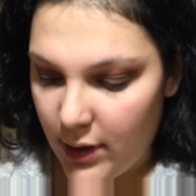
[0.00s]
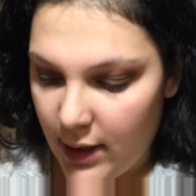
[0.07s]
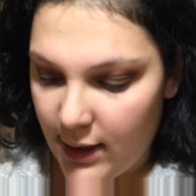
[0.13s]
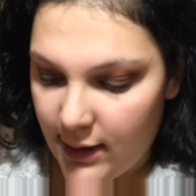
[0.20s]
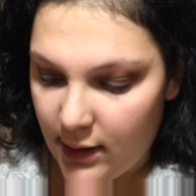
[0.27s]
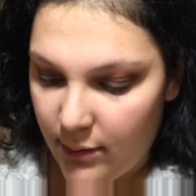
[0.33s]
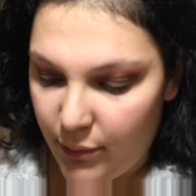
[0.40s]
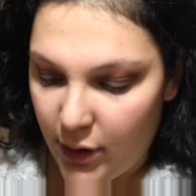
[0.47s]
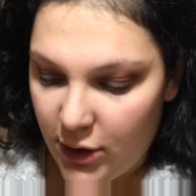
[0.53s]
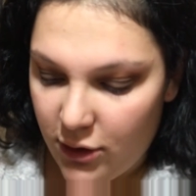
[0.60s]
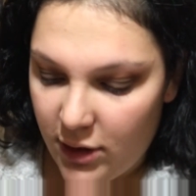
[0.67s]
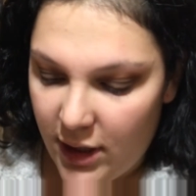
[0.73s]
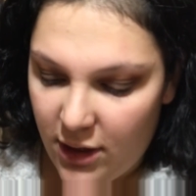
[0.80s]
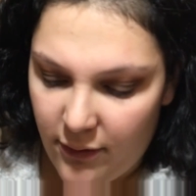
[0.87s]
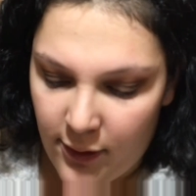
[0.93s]
it into the brush
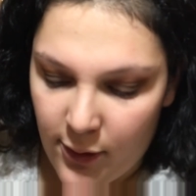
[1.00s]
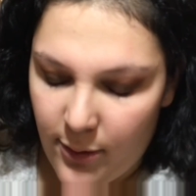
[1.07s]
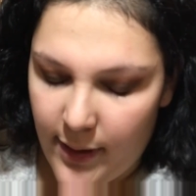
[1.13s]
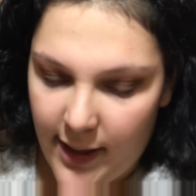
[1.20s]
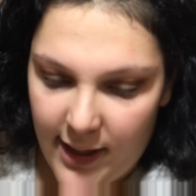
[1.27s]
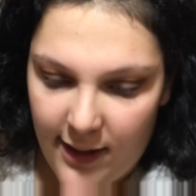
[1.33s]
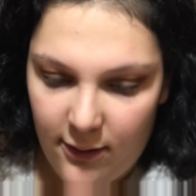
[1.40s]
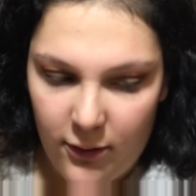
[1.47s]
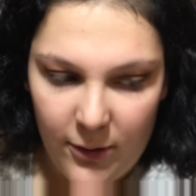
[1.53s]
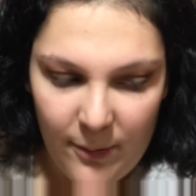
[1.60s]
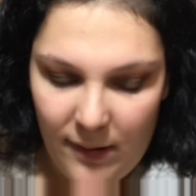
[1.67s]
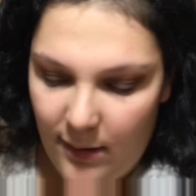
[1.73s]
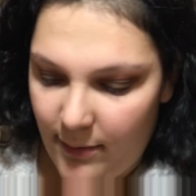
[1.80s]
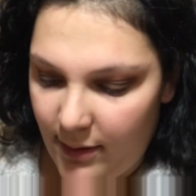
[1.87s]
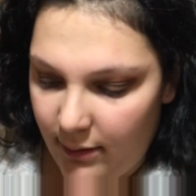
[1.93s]
cleaner real quick. You know, it's
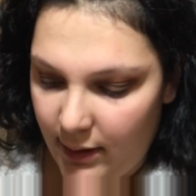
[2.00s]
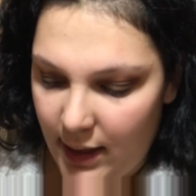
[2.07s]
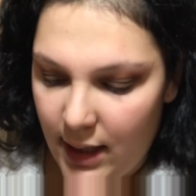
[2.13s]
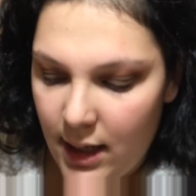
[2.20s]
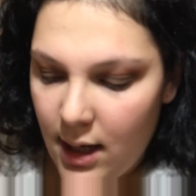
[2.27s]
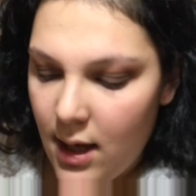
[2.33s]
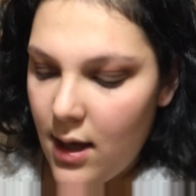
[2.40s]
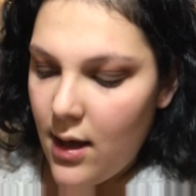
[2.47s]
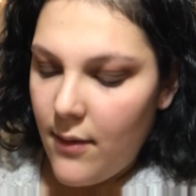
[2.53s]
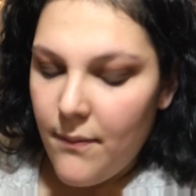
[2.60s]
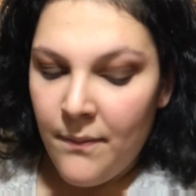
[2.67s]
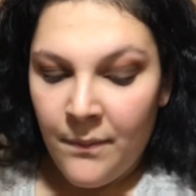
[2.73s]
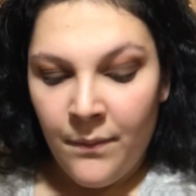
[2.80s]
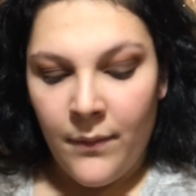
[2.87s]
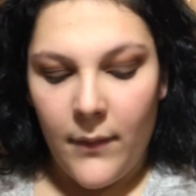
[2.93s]
probably clean.
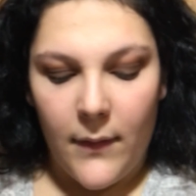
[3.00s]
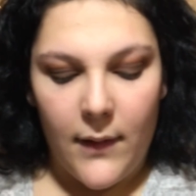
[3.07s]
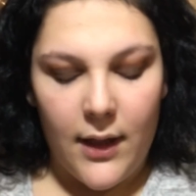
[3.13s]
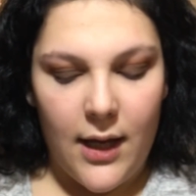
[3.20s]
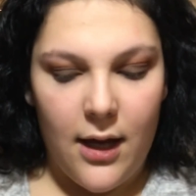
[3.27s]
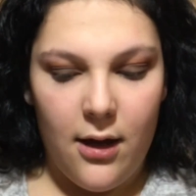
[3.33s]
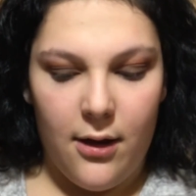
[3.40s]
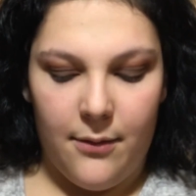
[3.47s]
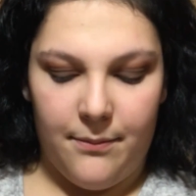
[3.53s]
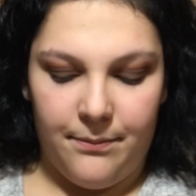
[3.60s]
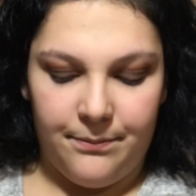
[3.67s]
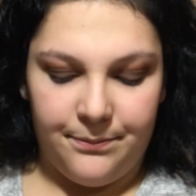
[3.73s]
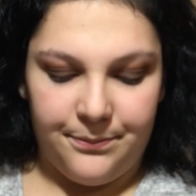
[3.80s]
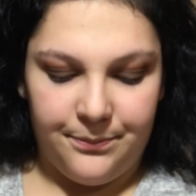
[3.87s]
And